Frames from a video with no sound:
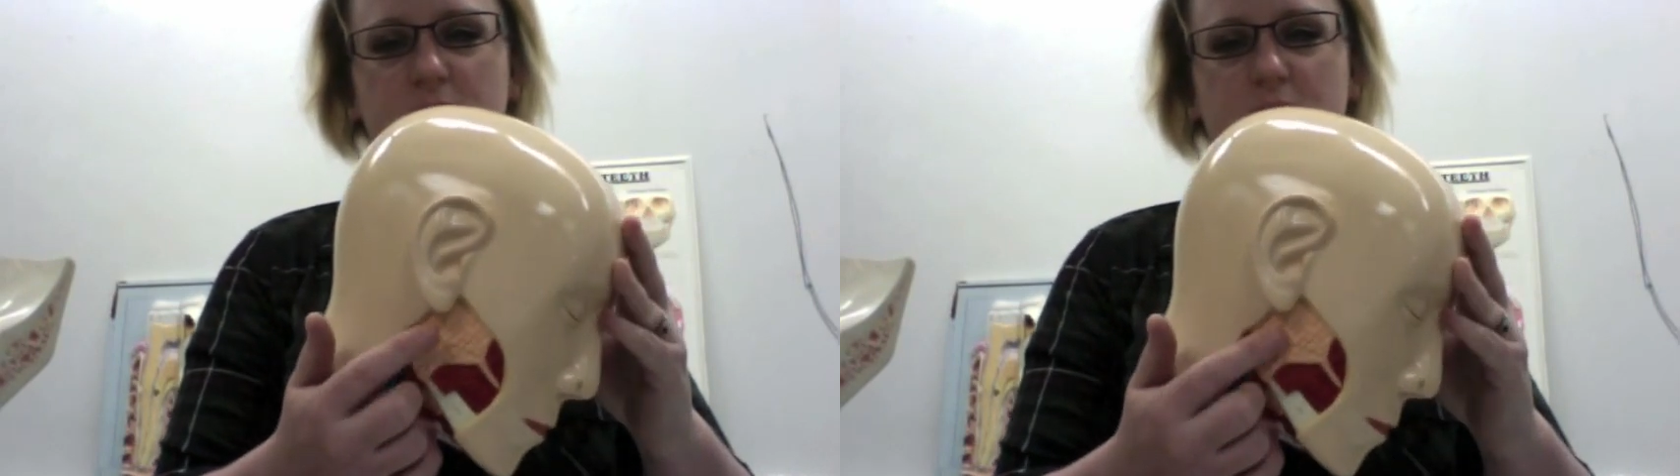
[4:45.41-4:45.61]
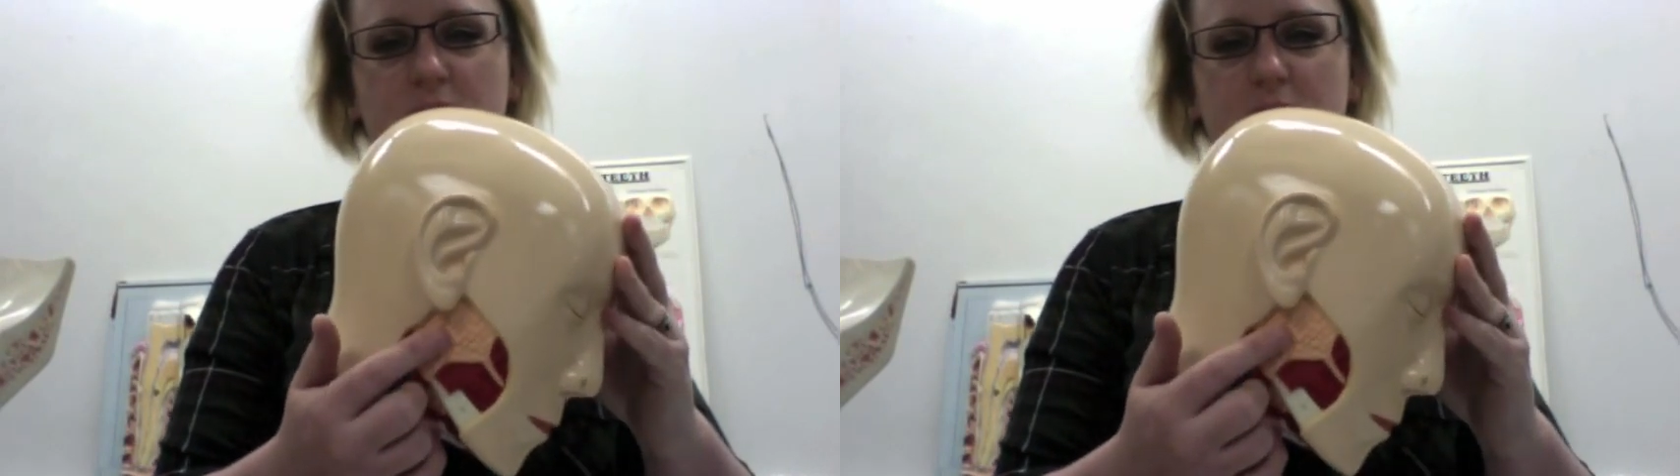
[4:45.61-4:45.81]

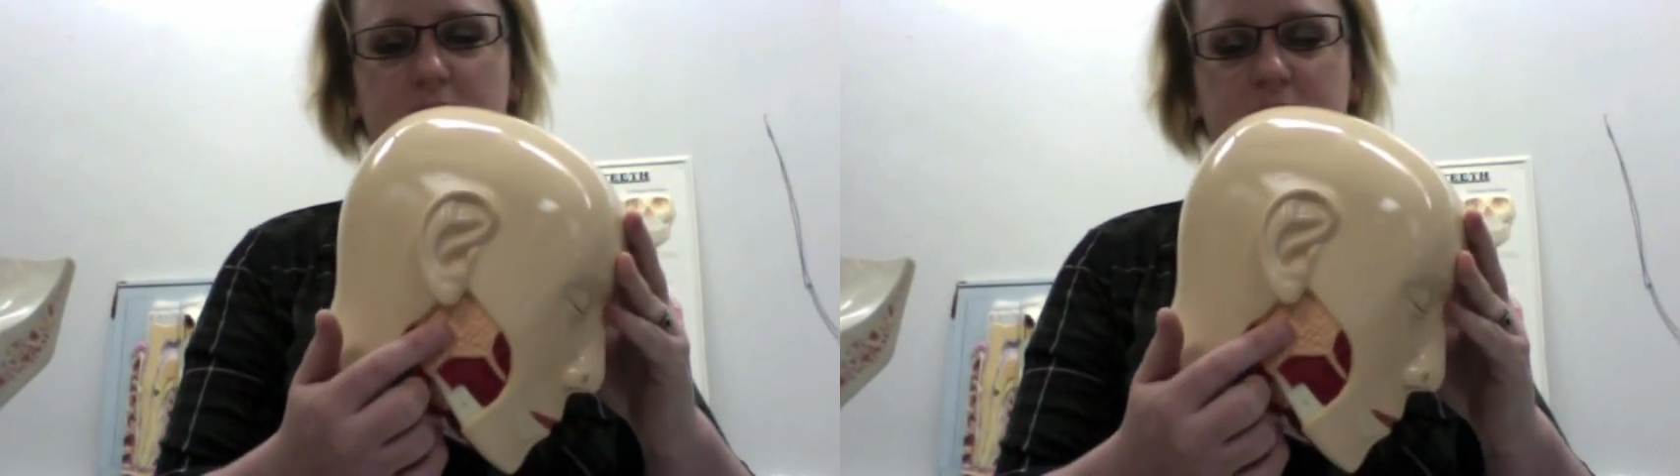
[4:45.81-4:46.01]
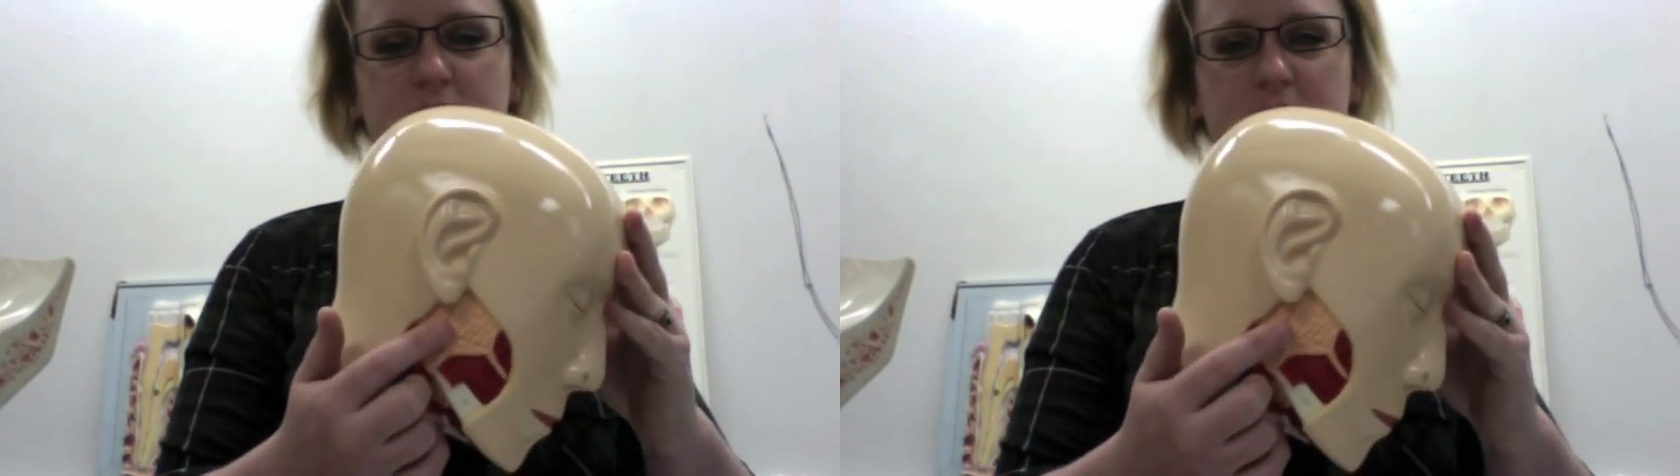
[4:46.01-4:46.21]

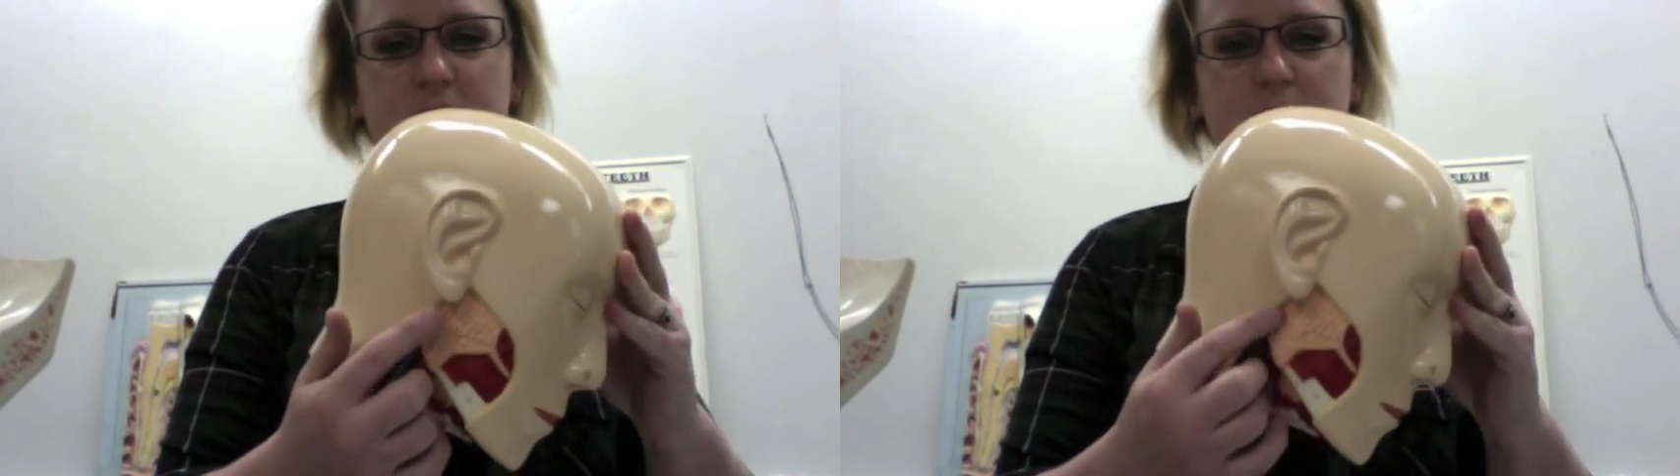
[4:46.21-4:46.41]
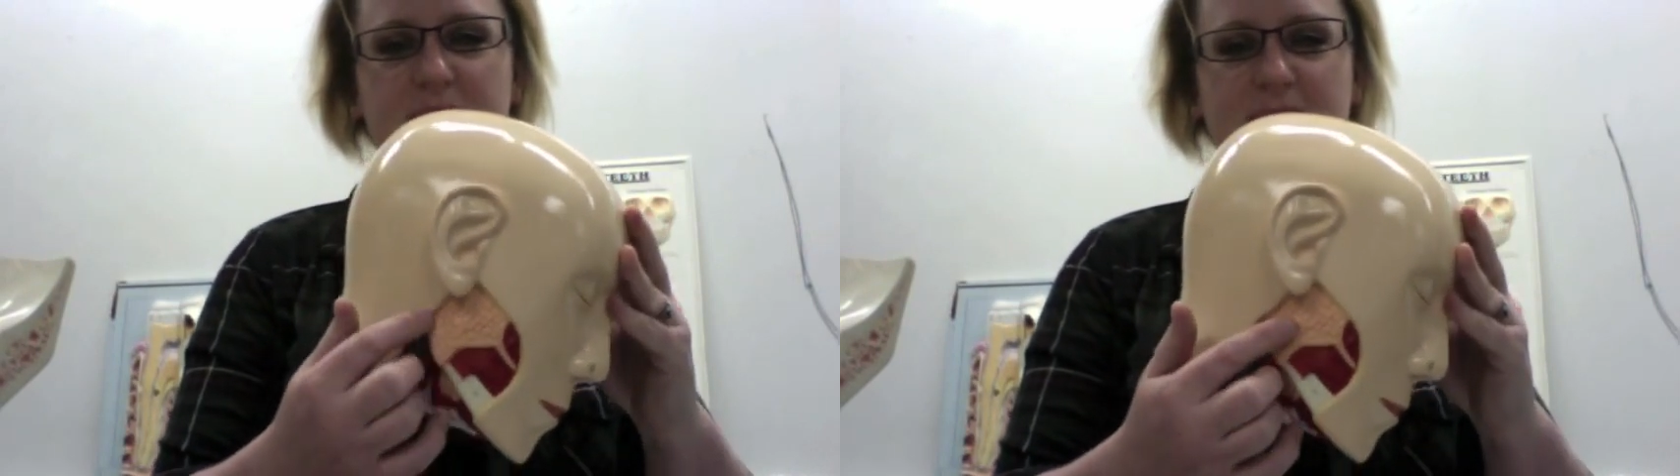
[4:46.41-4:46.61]
on the
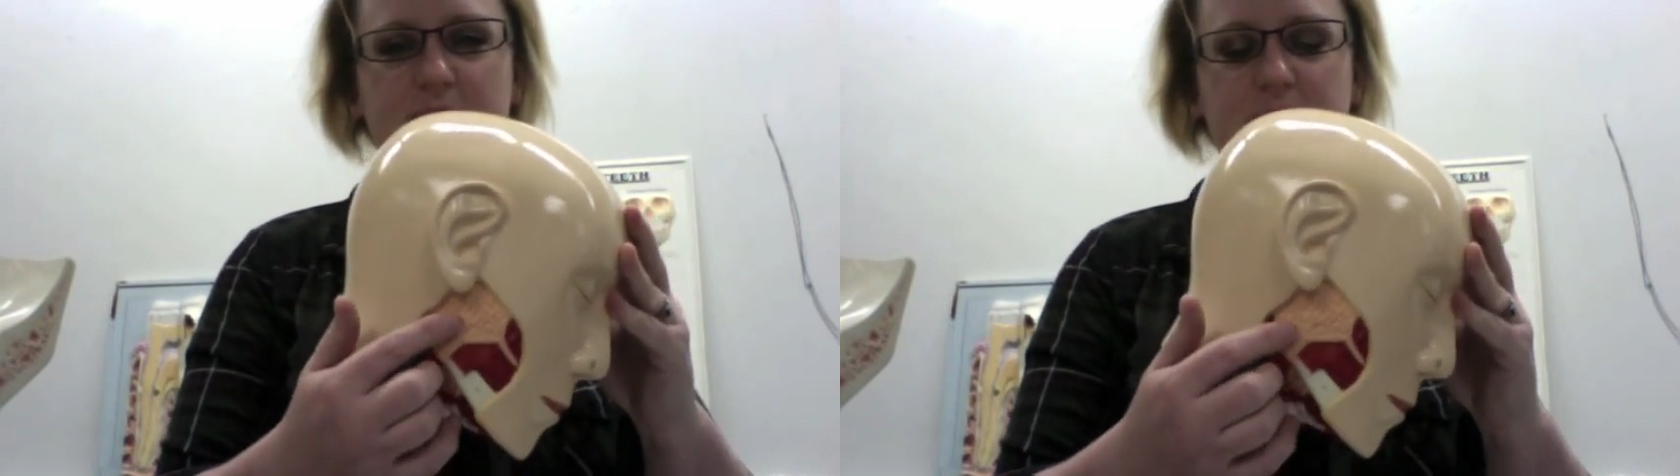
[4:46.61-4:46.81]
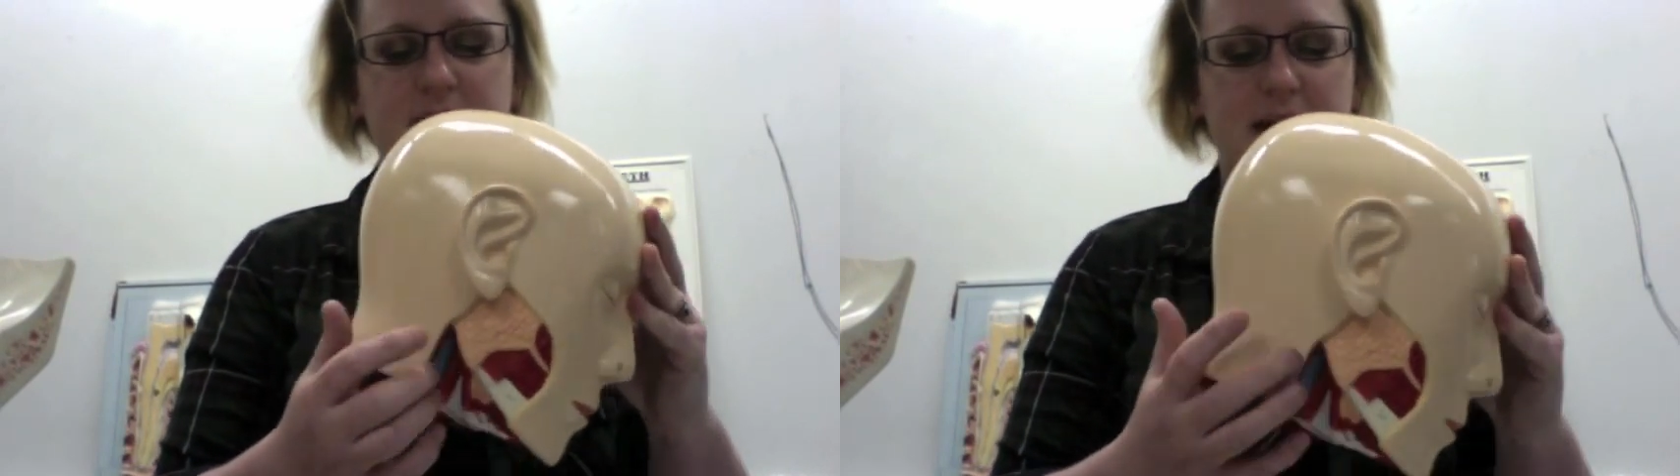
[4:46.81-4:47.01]
back
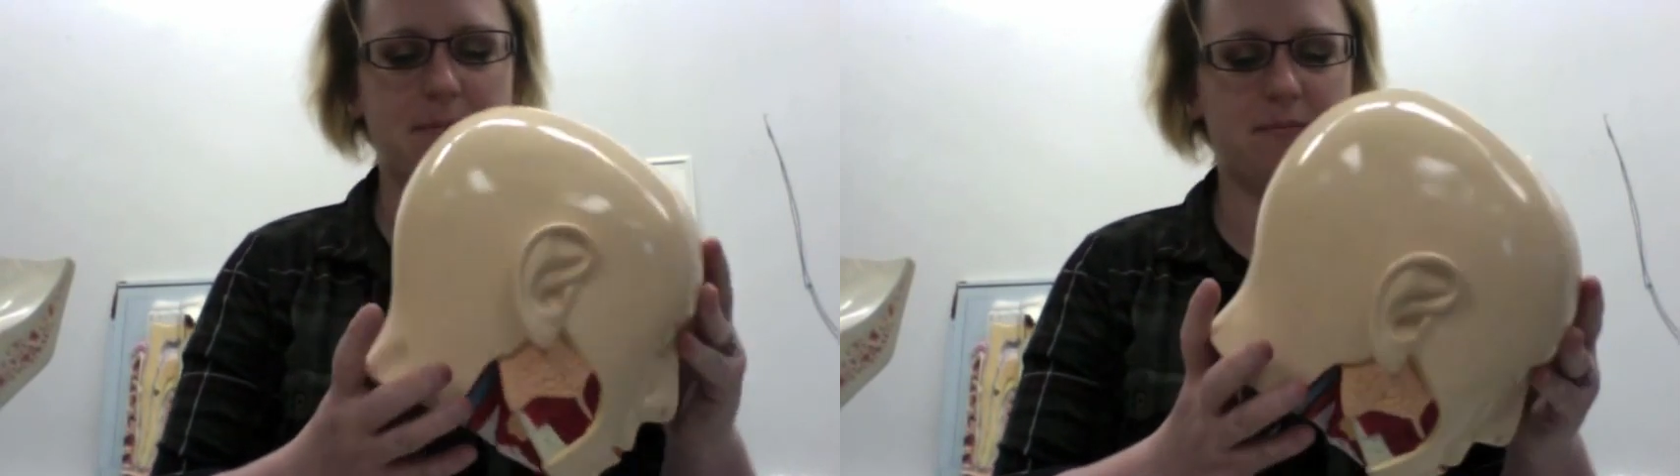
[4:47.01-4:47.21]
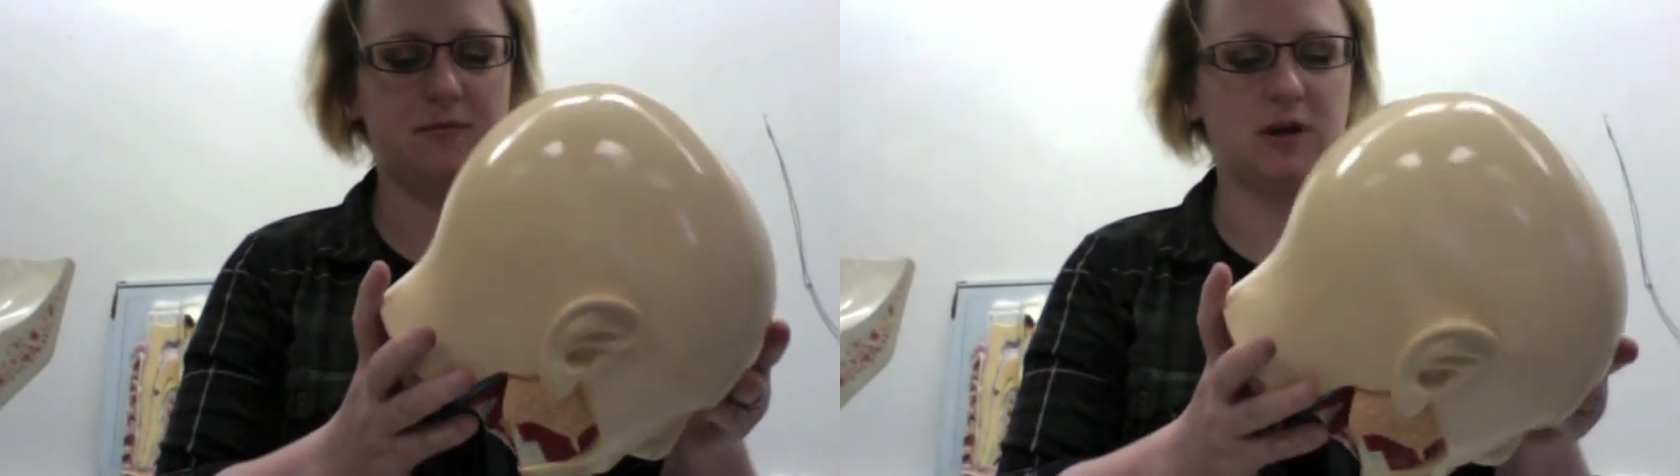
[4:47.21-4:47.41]

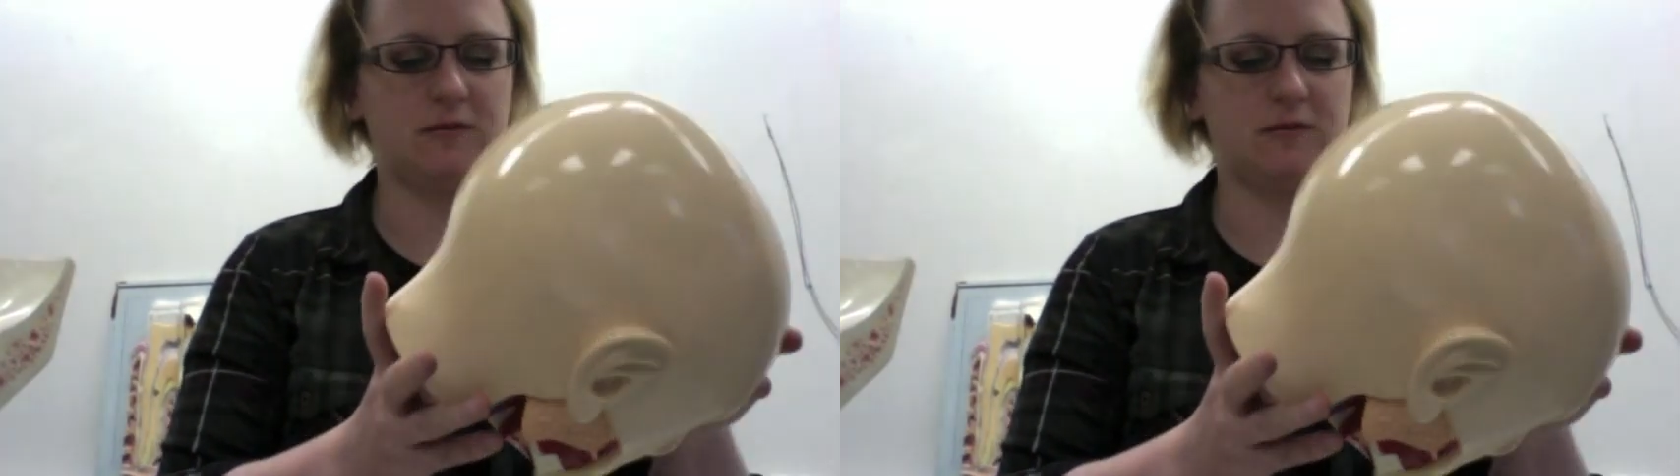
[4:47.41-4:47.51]
of